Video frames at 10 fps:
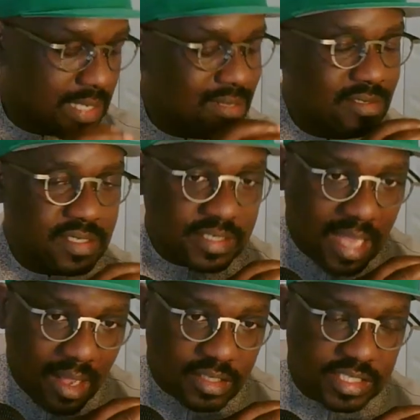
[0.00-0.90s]
the
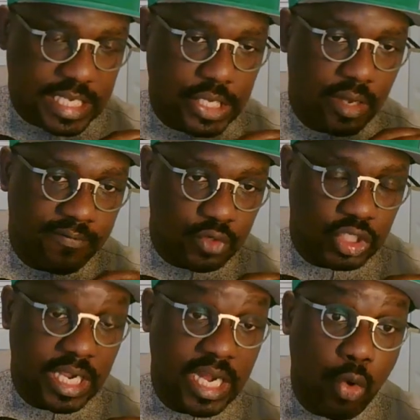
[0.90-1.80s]
cells in your
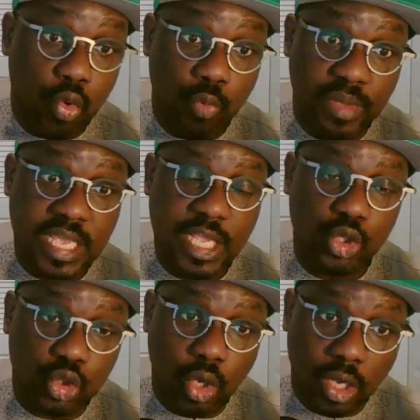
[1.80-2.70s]
vagina will begin
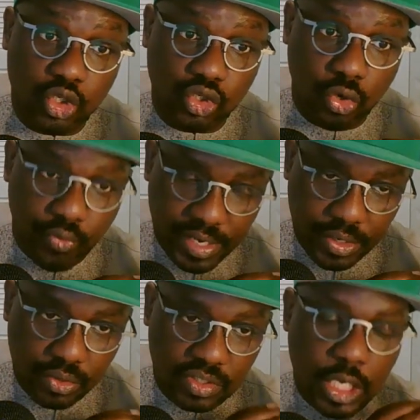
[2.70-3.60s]
to also
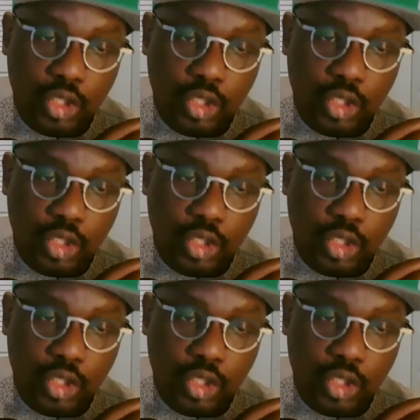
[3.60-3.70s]
reduce.